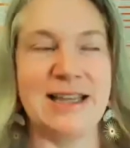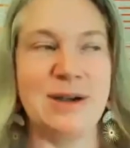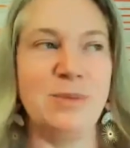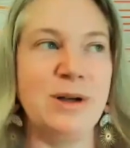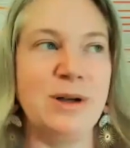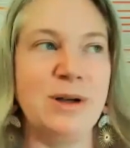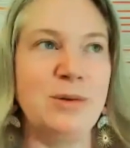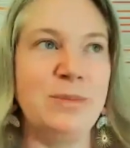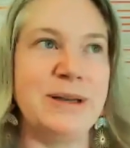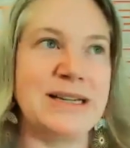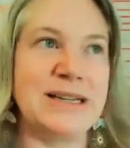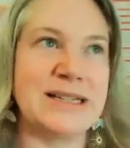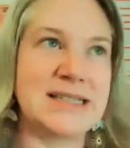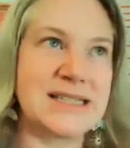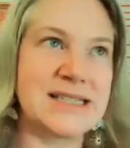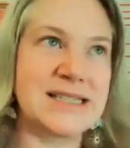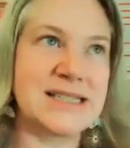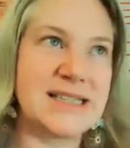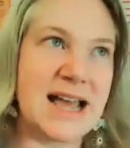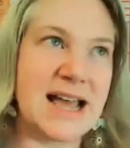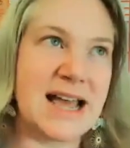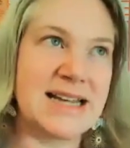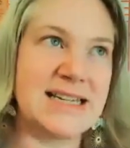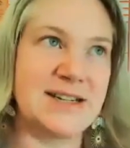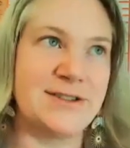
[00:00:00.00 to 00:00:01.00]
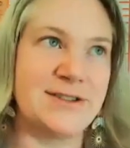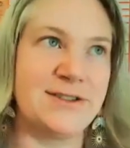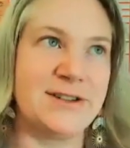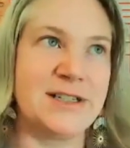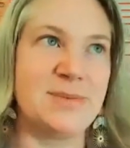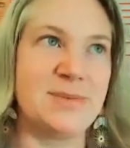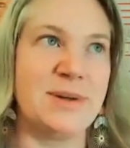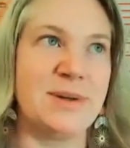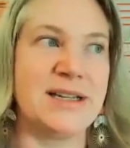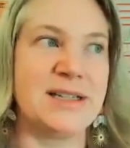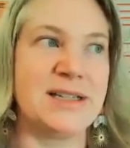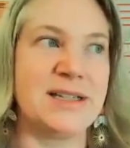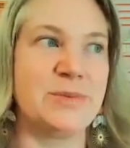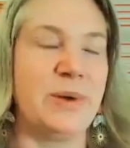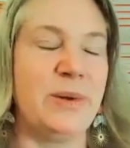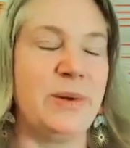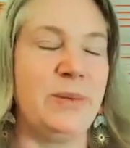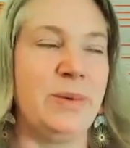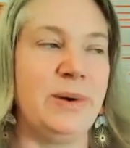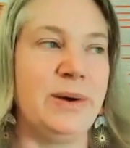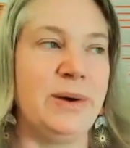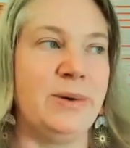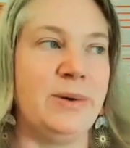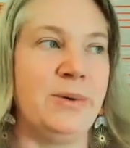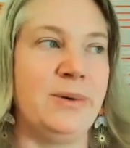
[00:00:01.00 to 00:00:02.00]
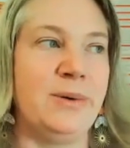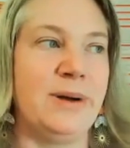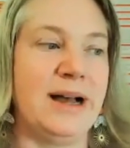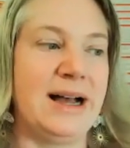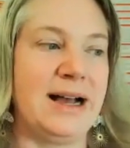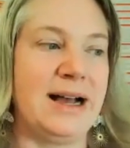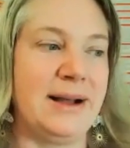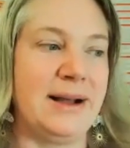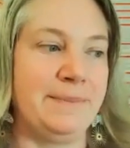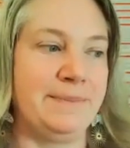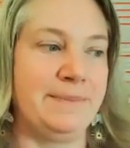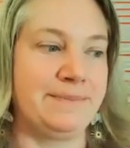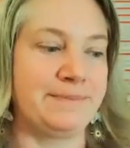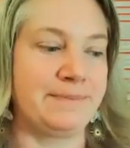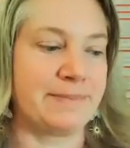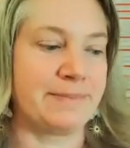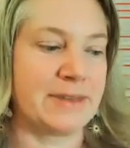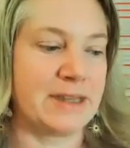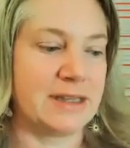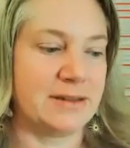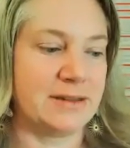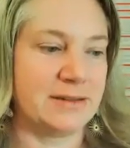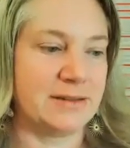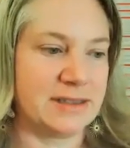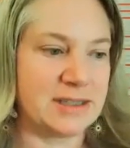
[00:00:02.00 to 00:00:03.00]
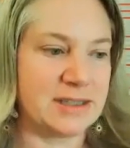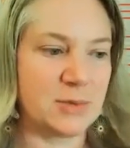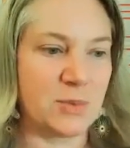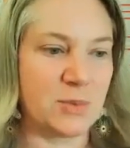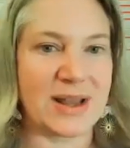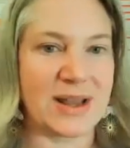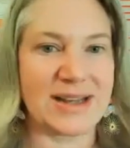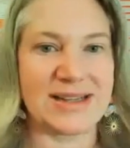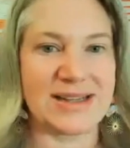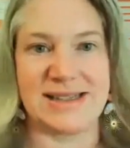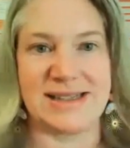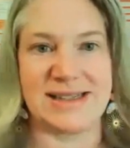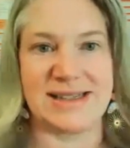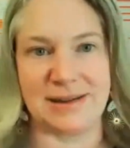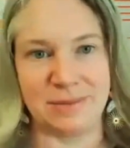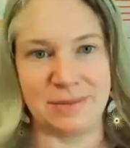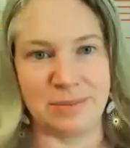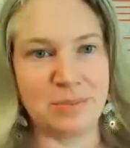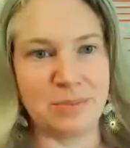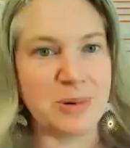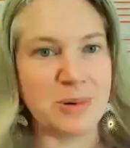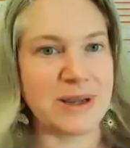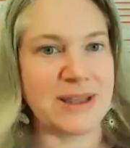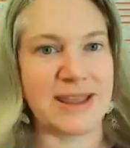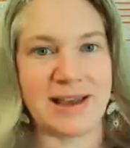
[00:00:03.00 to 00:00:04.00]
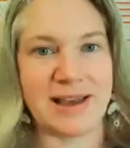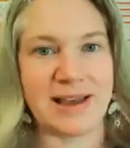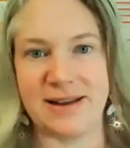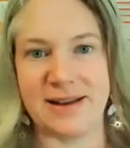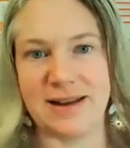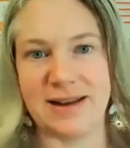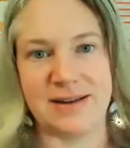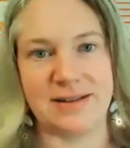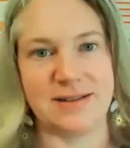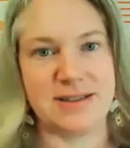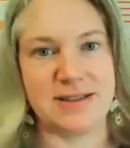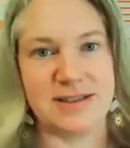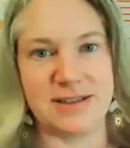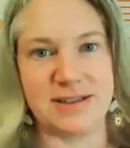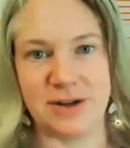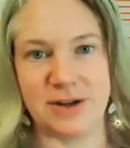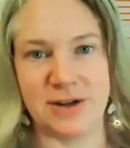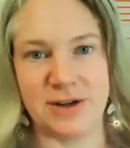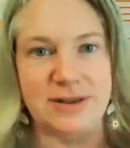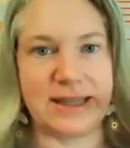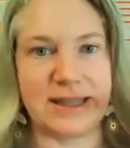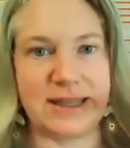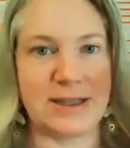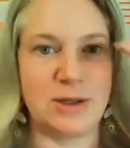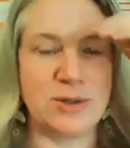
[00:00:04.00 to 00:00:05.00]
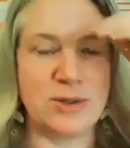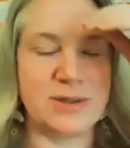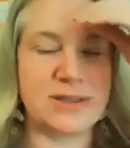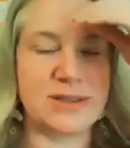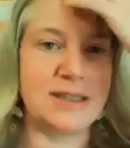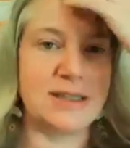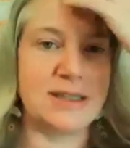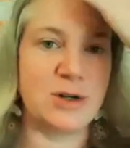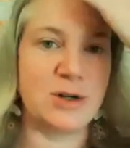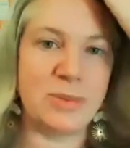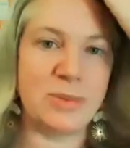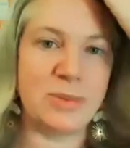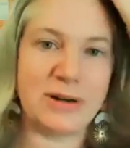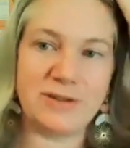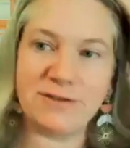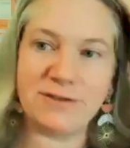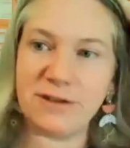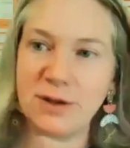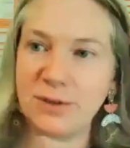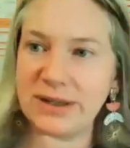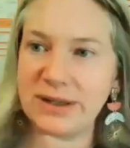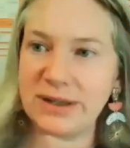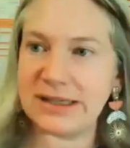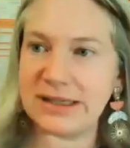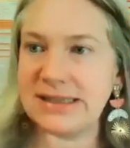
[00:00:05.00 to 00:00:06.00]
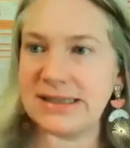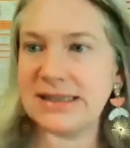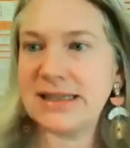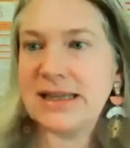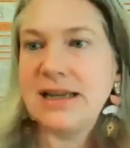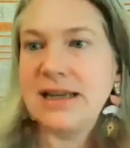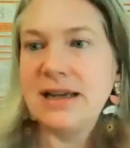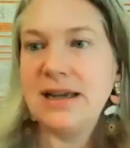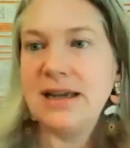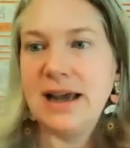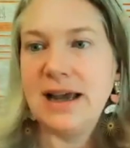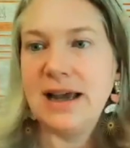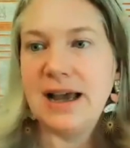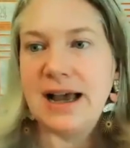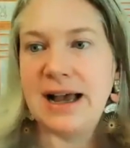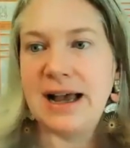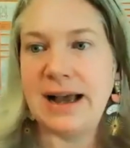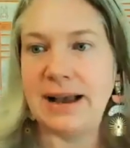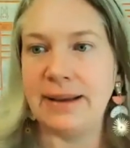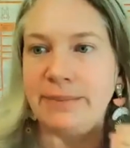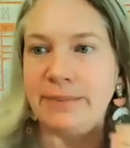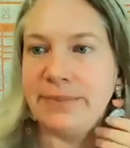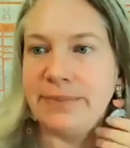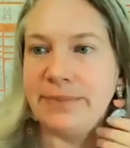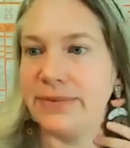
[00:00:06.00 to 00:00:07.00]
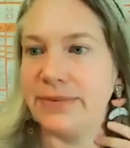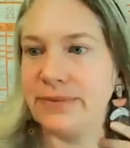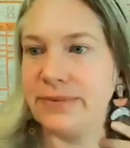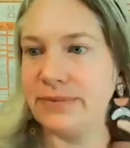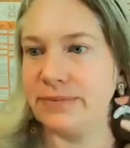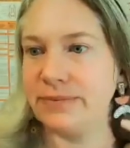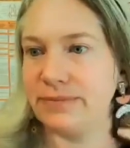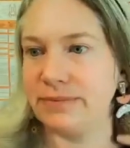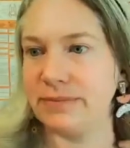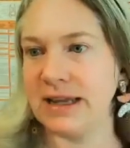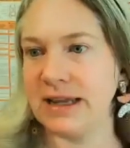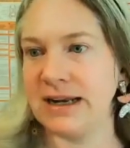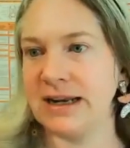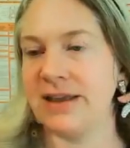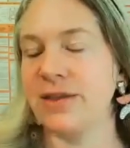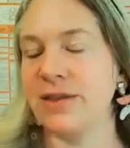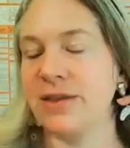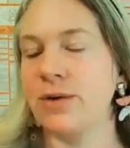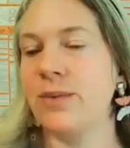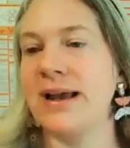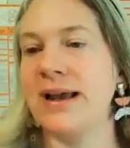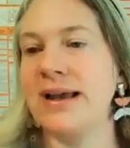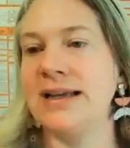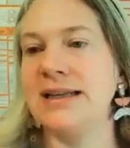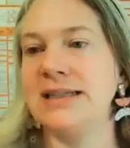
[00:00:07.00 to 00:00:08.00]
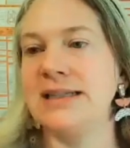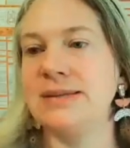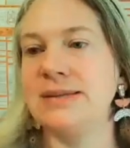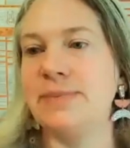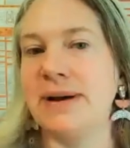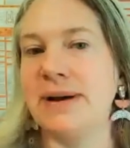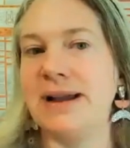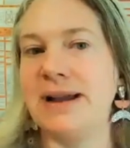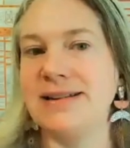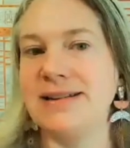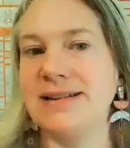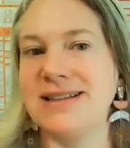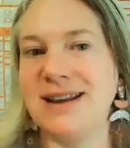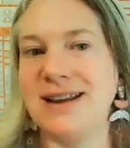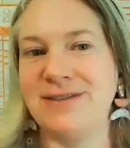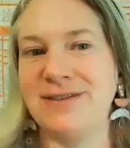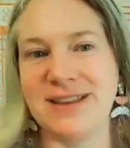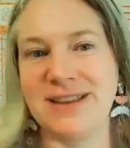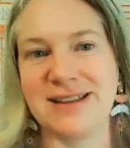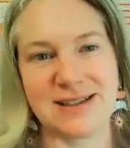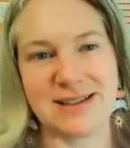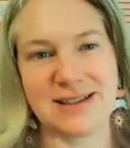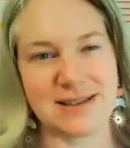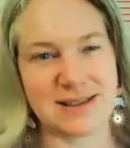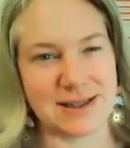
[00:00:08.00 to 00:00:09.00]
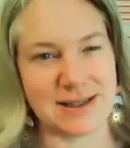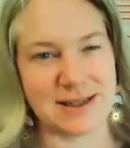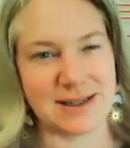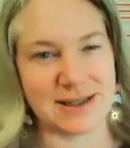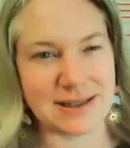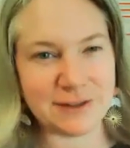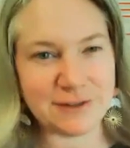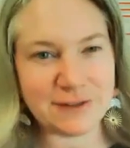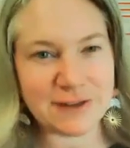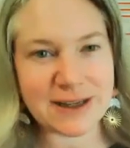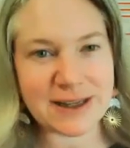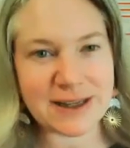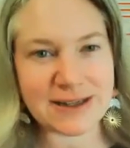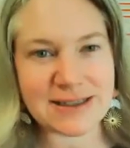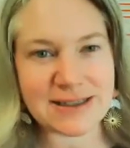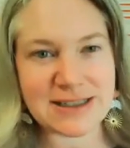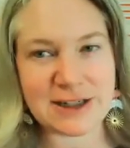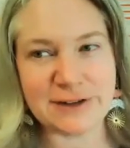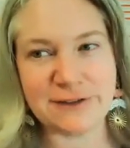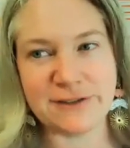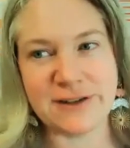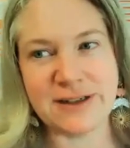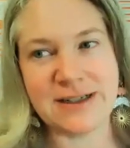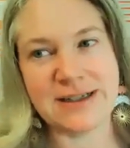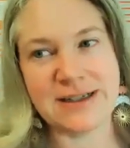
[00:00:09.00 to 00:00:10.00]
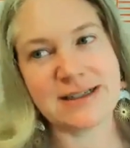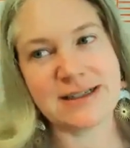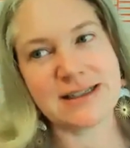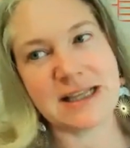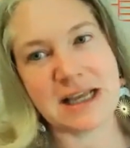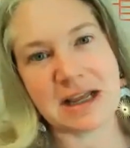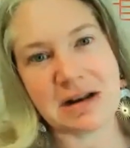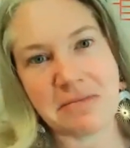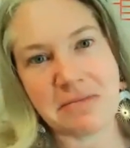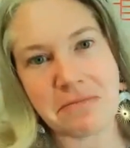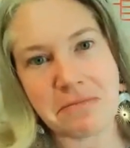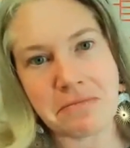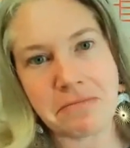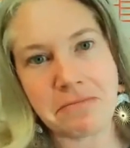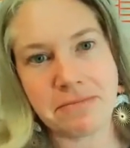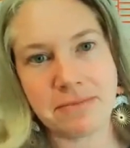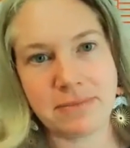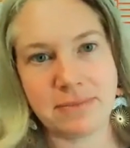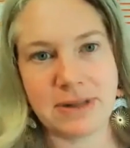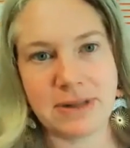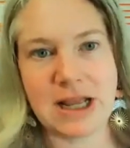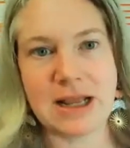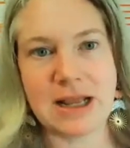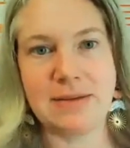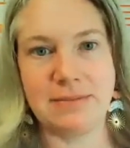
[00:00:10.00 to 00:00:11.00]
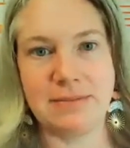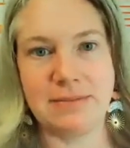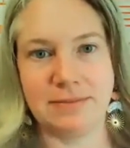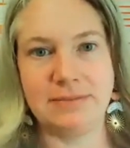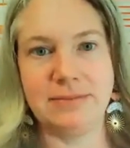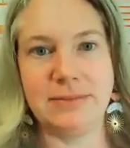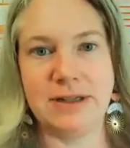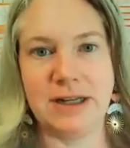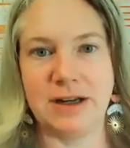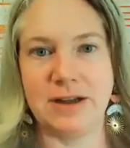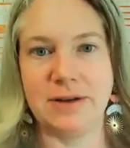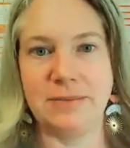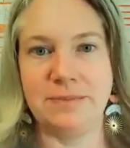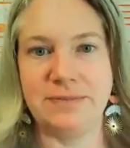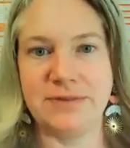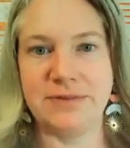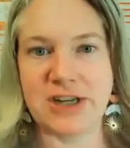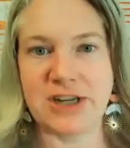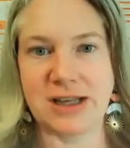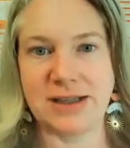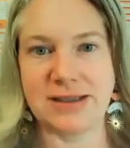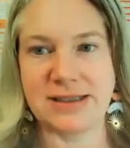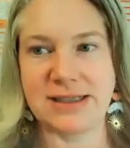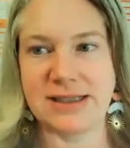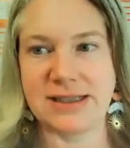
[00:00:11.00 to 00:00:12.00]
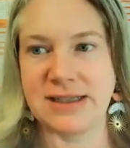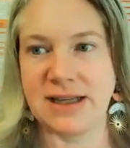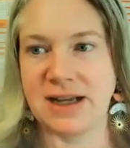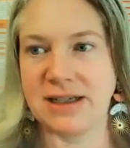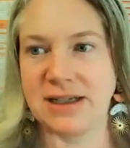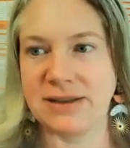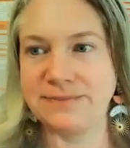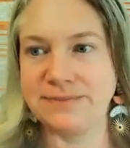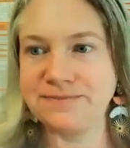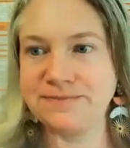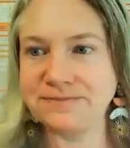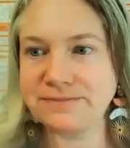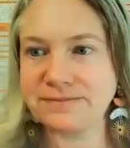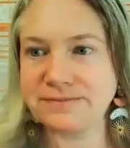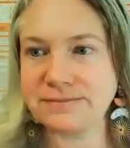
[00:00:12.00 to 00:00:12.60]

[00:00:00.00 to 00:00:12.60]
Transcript: there will be a slight difference because we will sweat and breathe out and, like lose a little bit of fluids in other ways. But if there's a significant difference, then, chances are